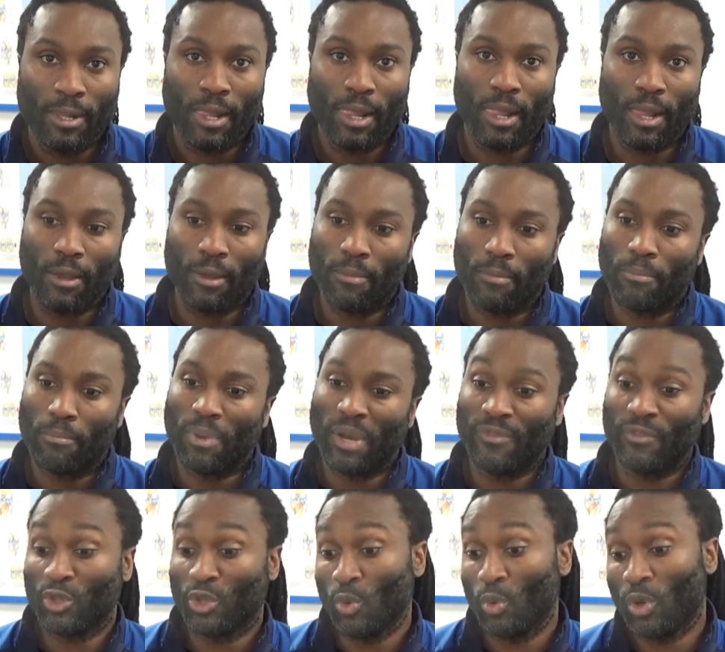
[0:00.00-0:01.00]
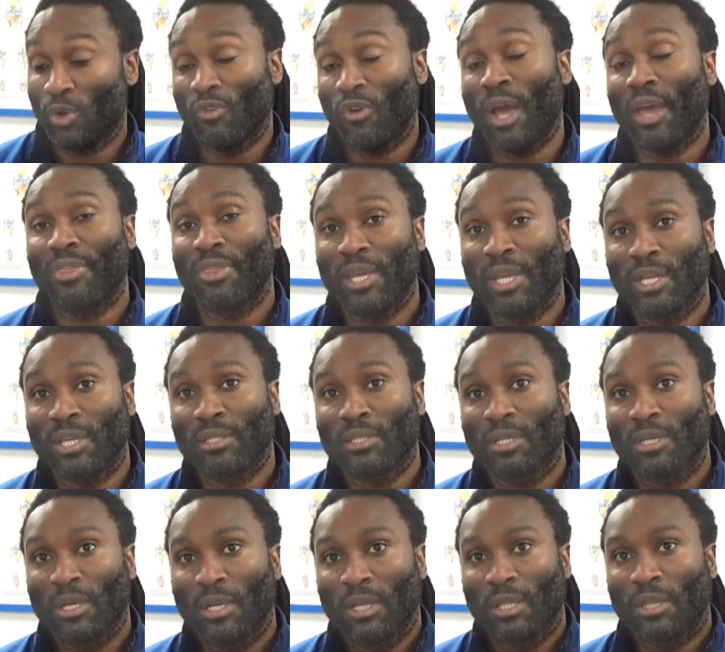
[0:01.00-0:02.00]
But if you do all the right
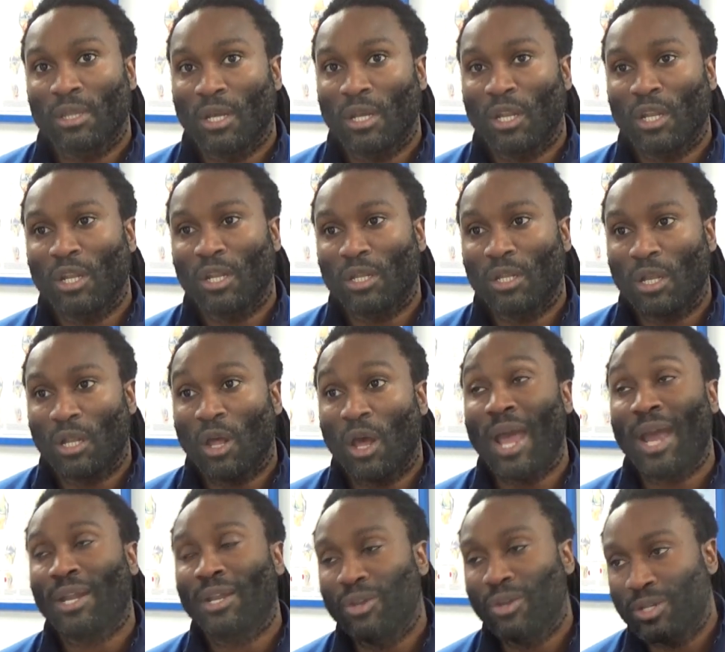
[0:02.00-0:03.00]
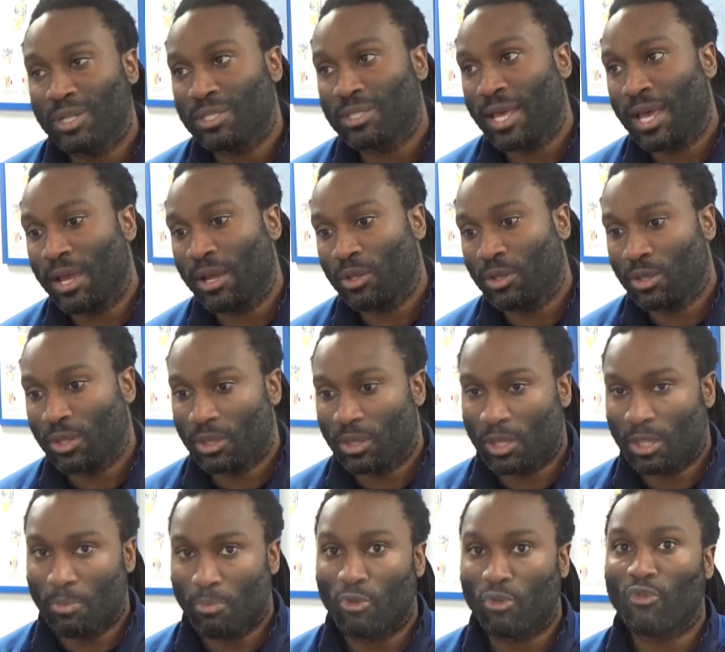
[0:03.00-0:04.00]
things, the likelihood is that
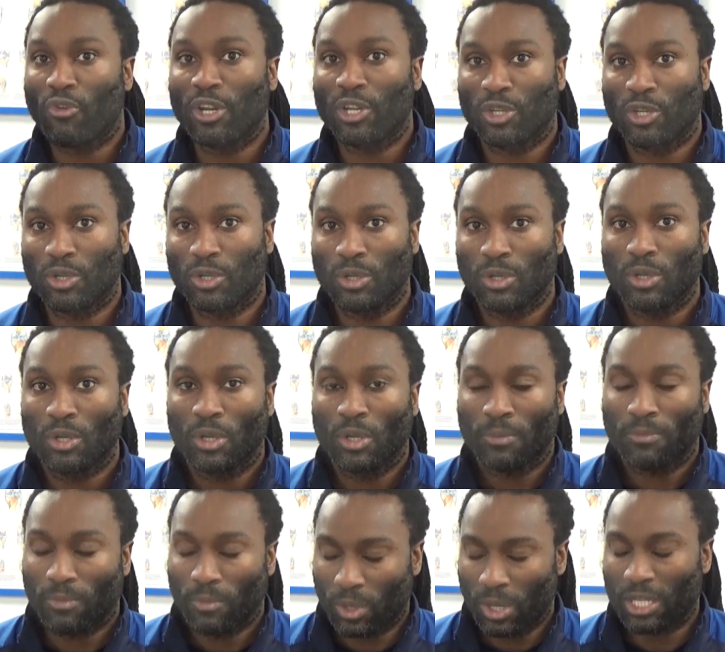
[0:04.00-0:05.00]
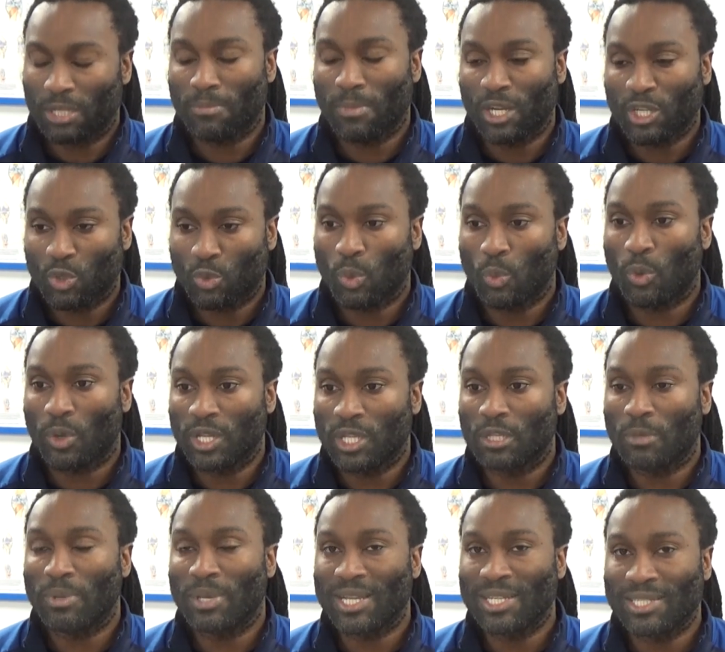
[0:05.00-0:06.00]
the progression, as much as we want it
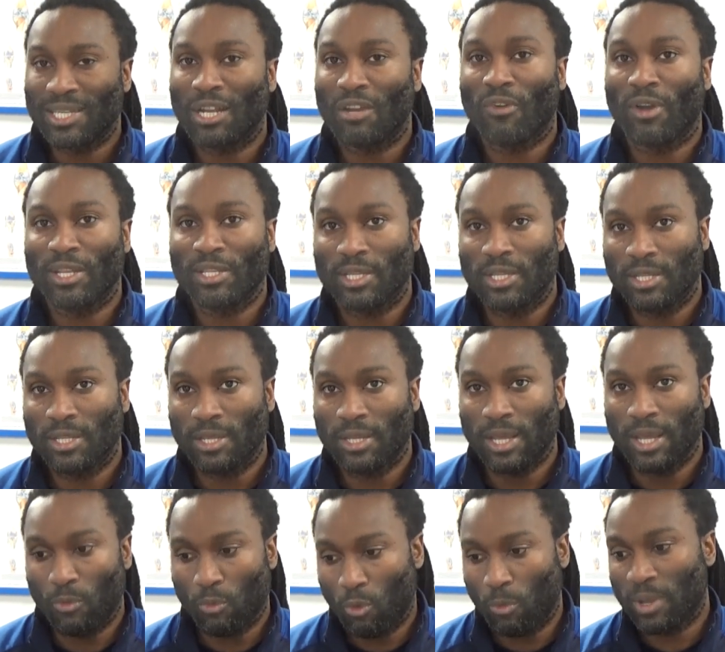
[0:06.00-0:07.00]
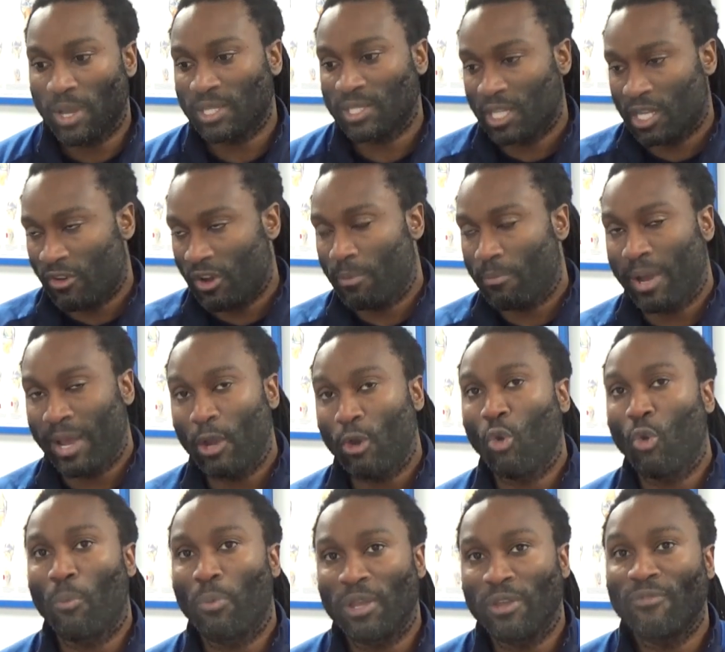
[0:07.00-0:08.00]
to be accelerated, it will be accelerated, but it
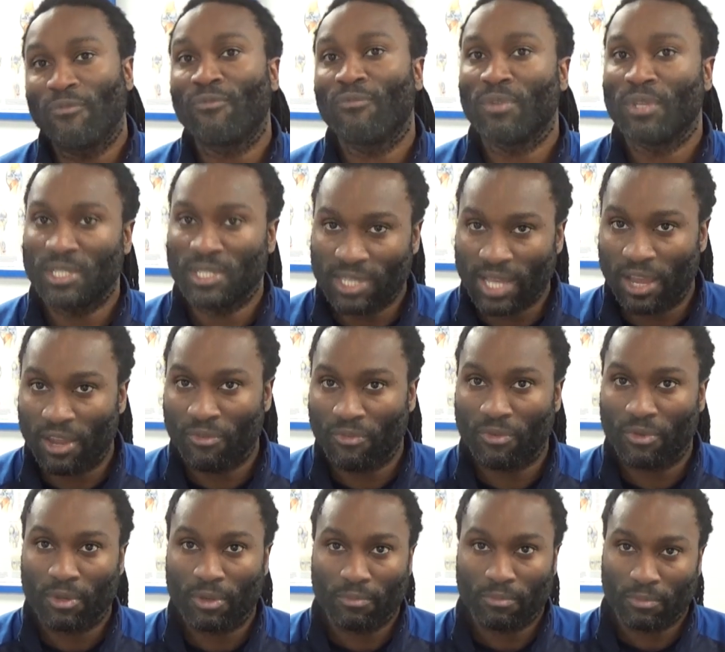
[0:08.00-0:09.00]
will be safe.